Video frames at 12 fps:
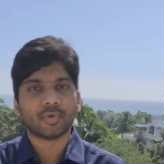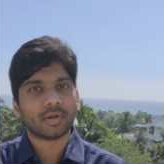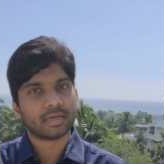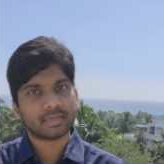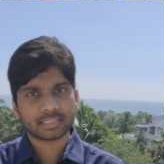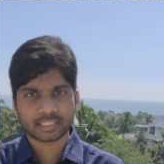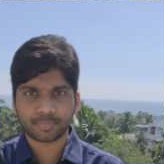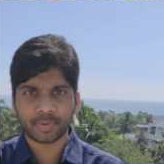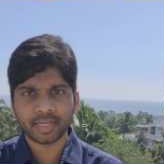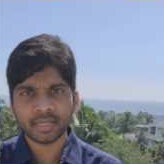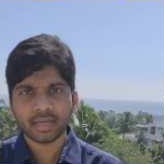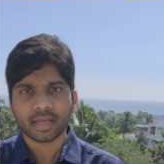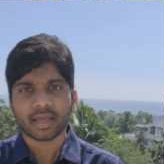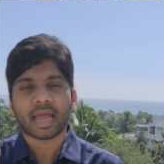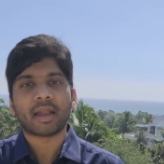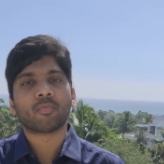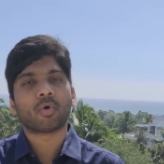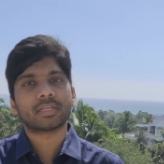you learn Spring
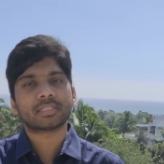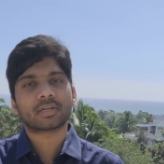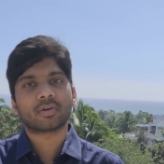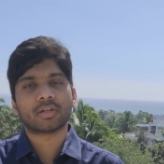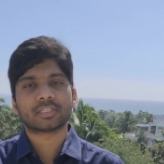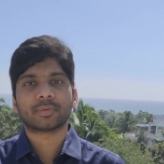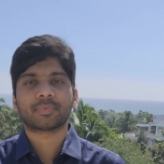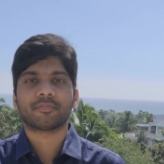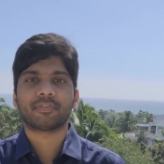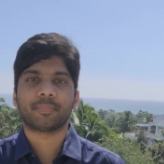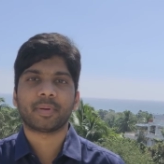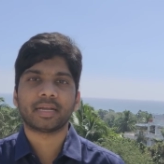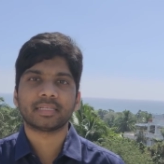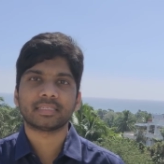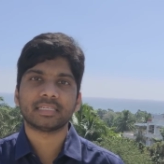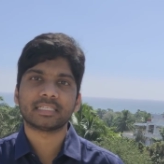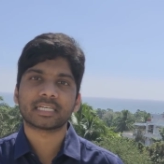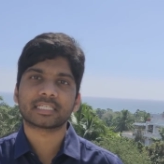and what is the concept of
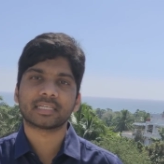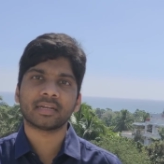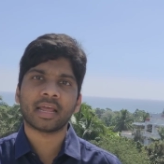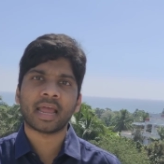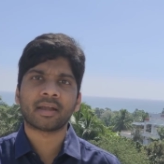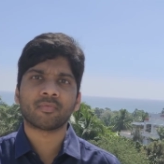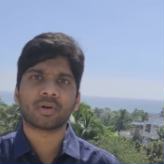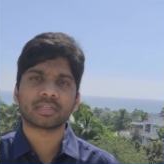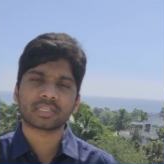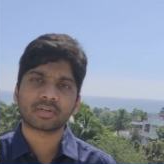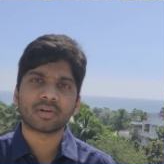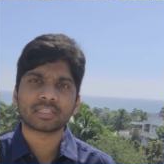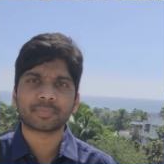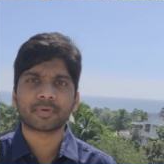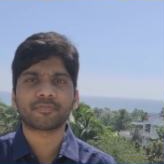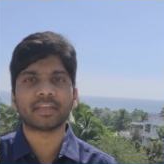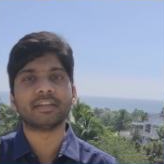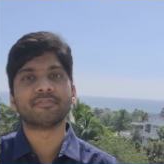dependency injection and what is the
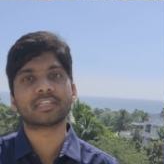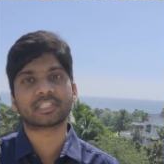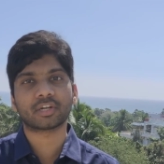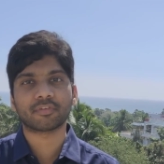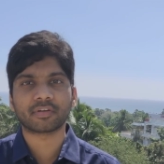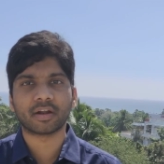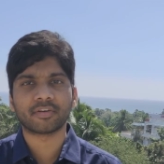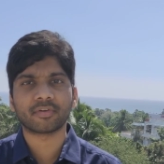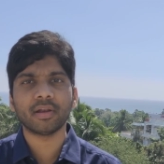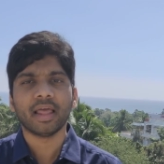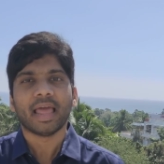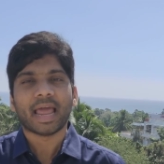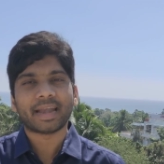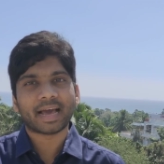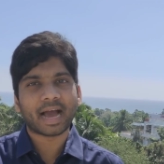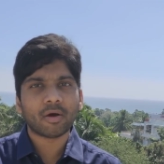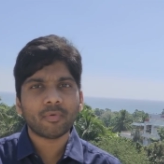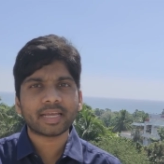concept of inversion of control and
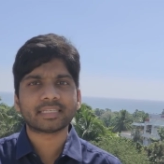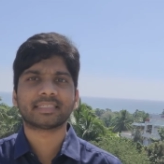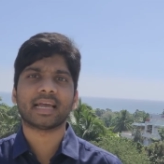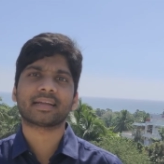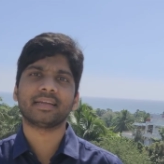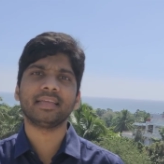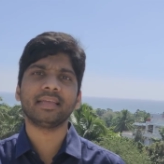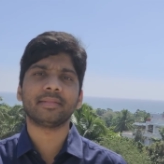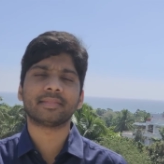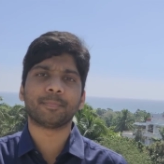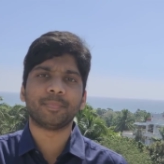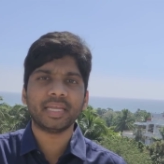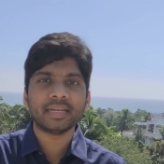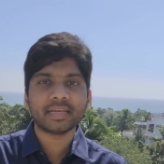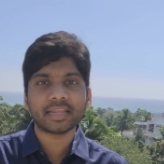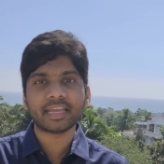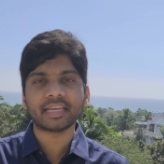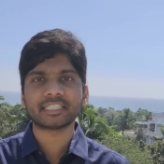how exactly the bean
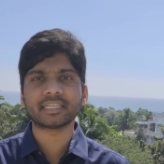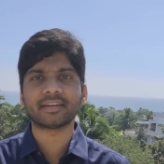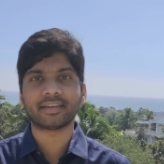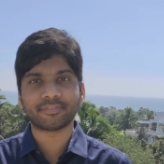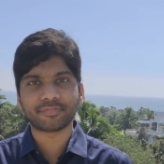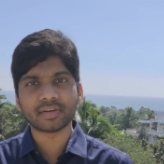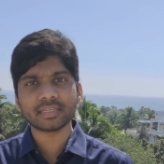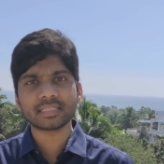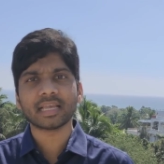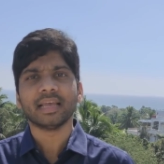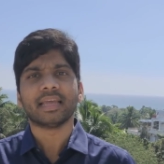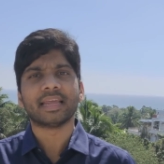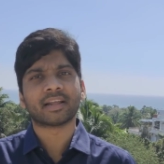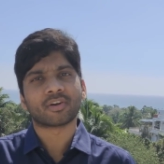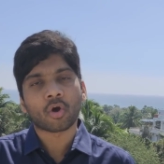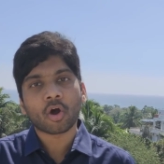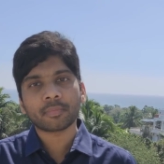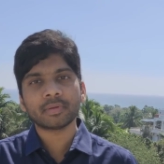creation differs in a
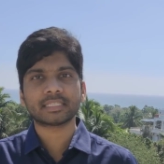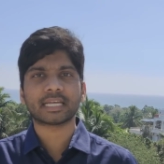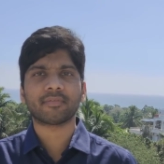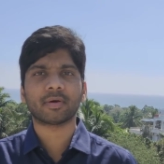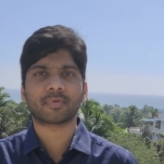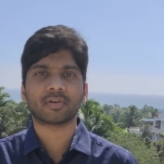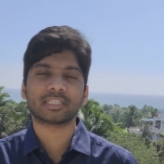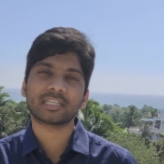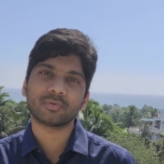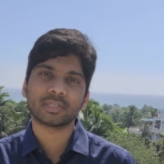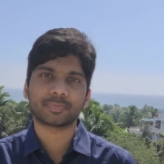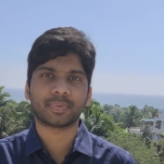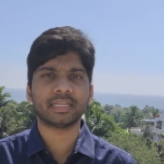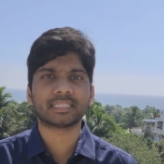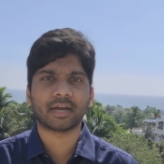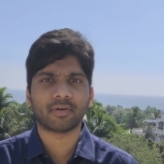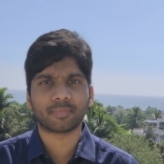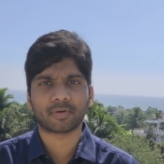normal Java project to a Spring
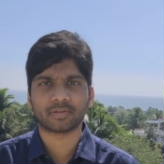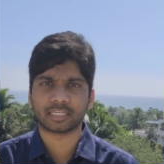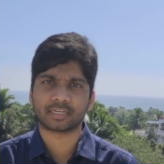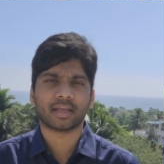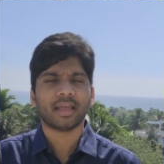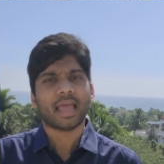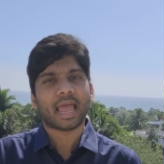Java project.